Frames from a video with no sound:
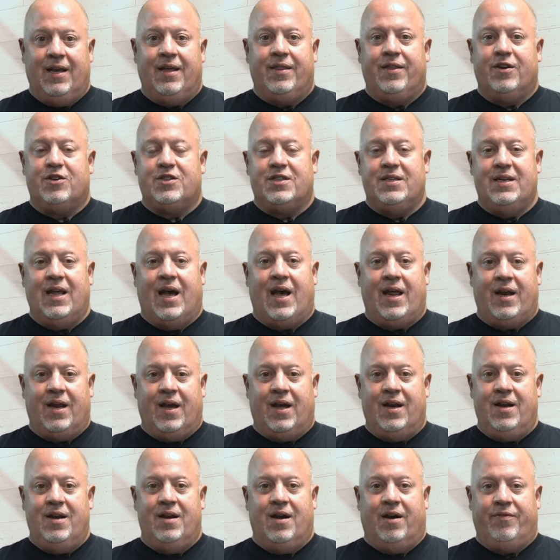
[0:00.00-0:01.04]
there's not
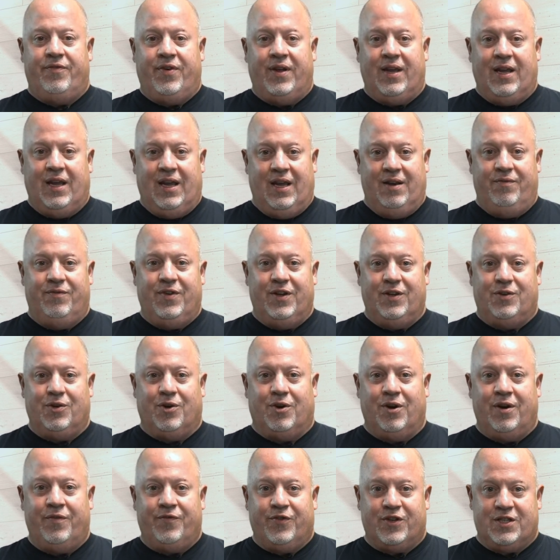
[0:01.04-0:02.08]
enough
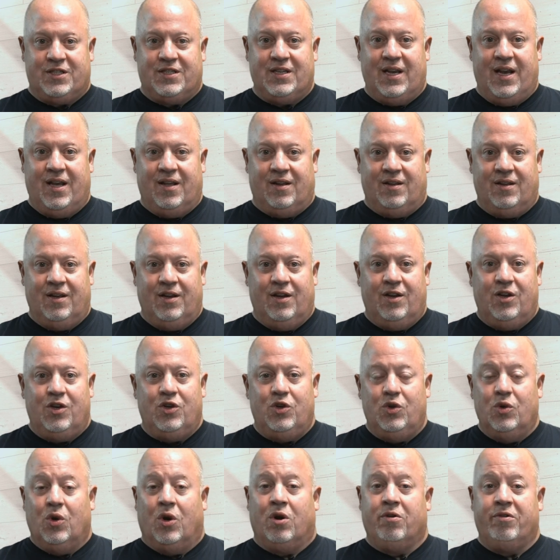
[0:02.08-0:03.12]
inventory for sale.
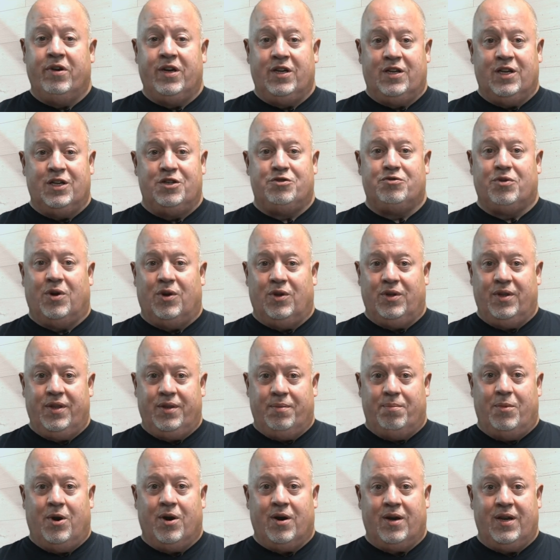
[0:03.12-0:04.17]
You're in control of
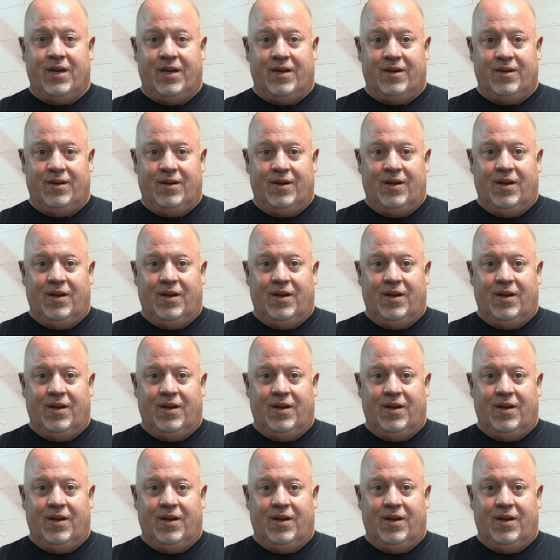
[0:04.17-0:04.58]
the market.